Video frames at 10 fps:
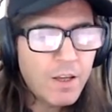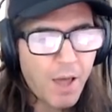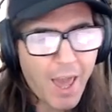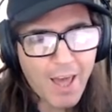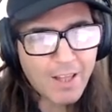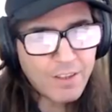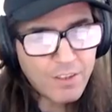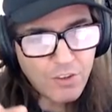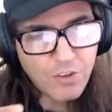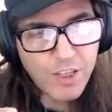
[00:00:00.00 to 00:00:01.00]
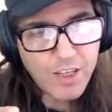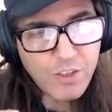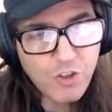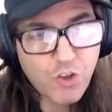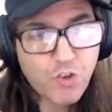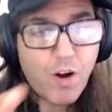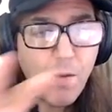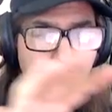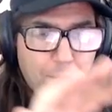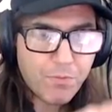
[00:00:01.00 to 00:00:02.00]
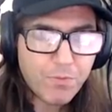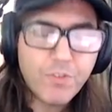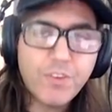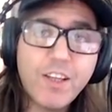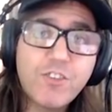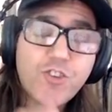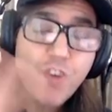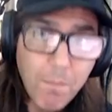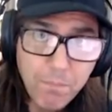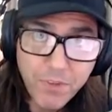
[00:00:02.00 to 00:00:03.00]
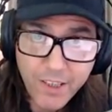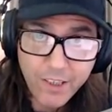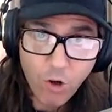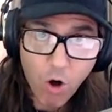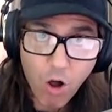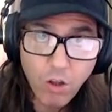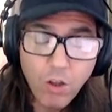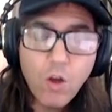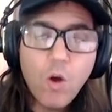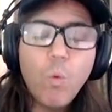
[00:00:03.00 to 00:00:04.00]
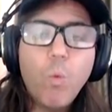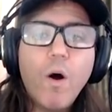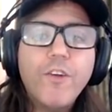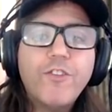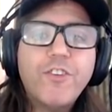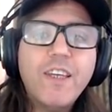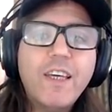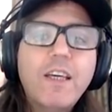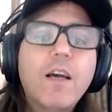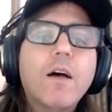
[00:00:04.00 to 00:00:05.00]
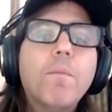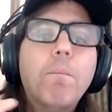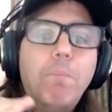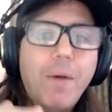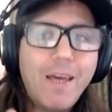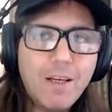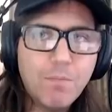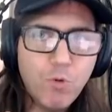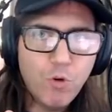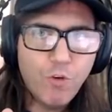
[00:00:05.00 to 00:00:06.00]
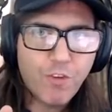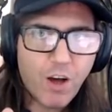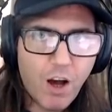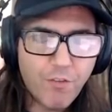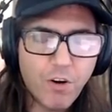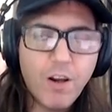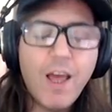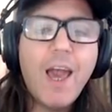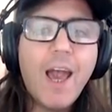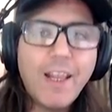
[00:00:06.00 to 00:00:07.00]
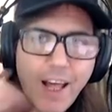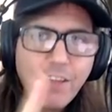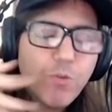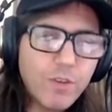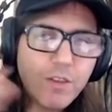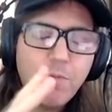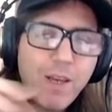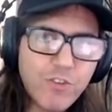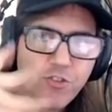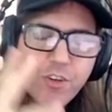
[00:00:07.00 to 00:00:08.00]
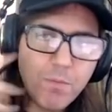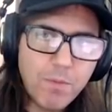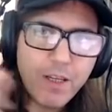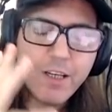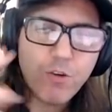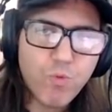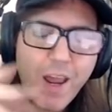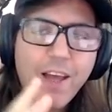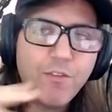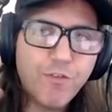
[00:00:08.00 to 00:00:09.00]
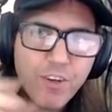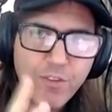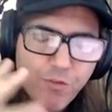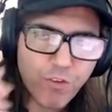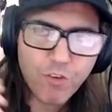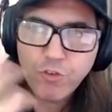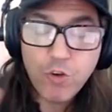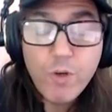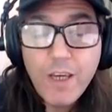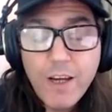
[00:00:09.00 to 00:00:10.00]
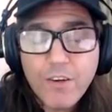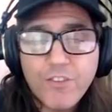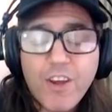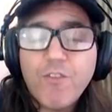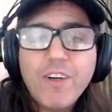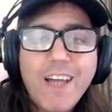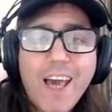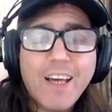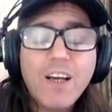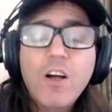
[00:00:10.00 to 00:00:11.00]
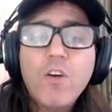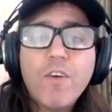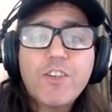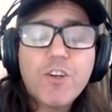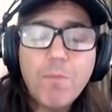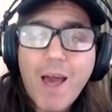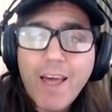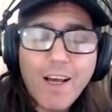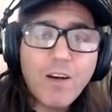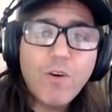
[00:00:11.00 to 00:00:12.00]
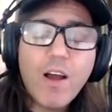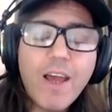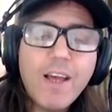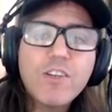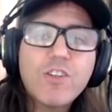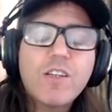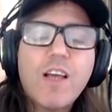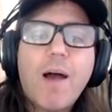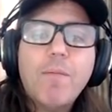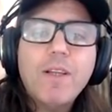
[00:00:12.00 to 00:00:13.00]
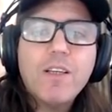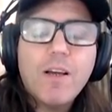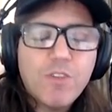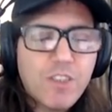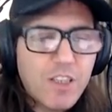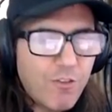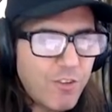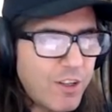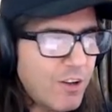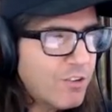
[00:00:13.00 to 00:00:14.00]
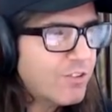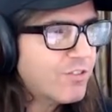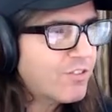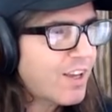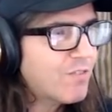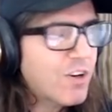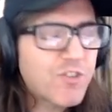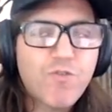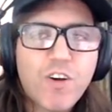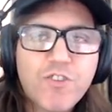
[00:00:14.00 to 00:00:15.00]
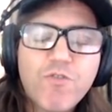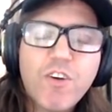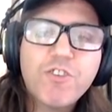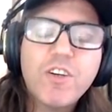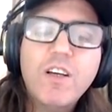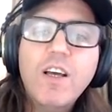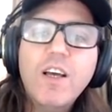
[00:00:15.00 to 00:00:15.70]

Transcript: And the Trump that Trump did it all was the big move cover. And that's what the mainstream media ran for for two years, every day. Rachel Maddow, how many times you see the videos of saying Russia, Russia, Russia,